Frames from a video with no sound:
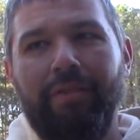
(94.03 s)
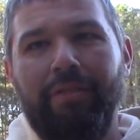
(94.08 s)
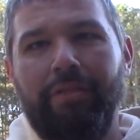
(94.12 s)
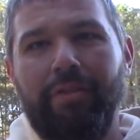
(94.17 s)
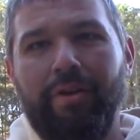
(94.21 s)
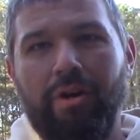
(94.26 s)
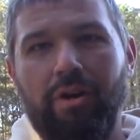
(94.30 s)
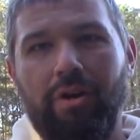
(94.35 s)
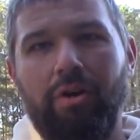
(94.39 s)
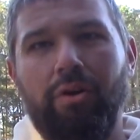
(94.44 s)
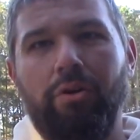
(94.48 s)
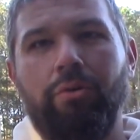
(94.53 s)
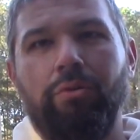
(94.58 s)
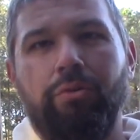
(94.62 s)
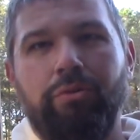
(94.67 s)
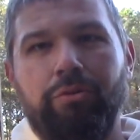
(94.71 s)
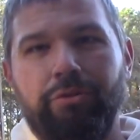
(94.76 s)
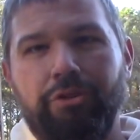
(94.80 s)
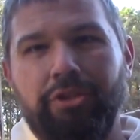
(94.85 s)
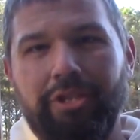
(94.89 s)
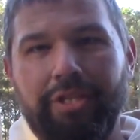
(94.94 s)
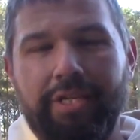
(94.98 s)
the
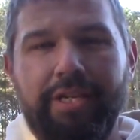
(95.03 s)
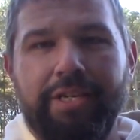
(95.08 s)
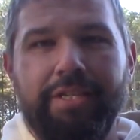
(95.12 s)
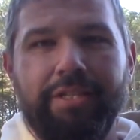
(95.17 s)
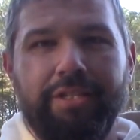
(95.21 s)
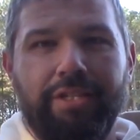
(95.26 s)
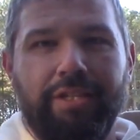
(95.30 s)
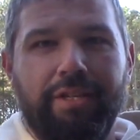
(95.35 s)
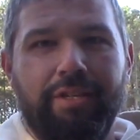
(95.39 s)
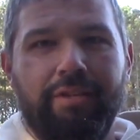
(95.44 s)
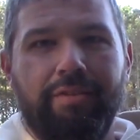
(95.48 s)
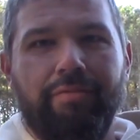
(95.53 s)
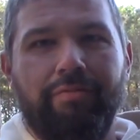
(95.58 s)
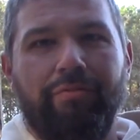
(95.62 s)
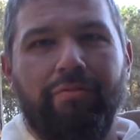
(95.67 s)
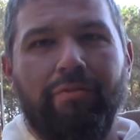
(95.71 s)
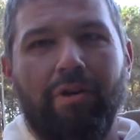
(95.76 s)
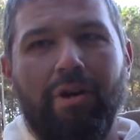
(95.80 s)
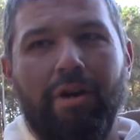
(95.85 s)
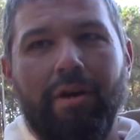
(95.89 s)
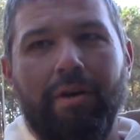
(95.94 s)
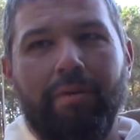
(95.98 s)
whole season,
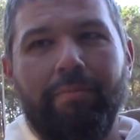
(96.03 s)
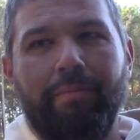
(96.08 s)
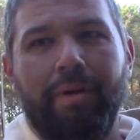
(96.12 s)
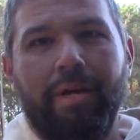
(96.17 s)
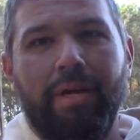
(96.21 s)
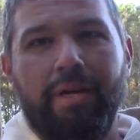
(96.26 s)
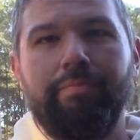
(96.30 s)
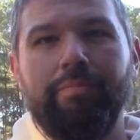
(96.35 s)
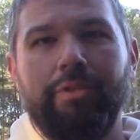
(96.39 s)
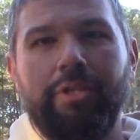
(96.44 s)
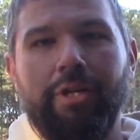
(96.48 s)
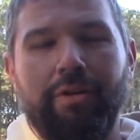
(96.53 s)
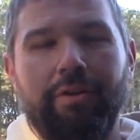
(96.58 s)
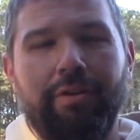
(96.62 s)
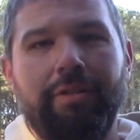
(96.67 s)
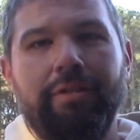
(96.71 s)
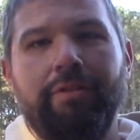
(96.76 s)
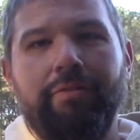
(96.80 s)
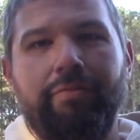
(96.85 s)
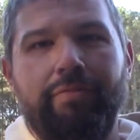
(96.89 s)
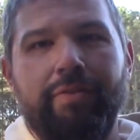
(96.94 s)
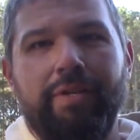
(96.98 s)
from
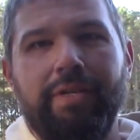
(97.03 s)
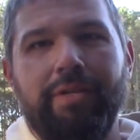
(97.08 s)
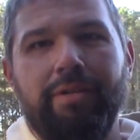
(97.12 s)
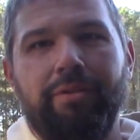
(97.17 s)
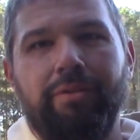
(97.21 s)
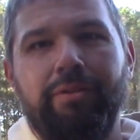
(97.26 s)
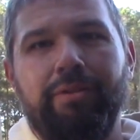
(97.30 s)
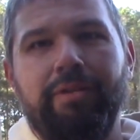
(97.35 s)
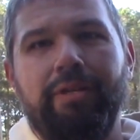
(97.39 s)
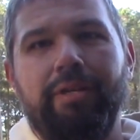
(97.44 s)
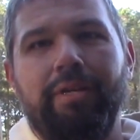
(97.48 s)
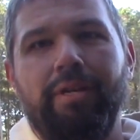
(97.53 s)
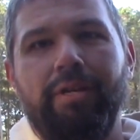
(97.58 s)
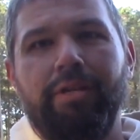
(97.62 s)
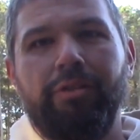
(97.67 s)
turning the field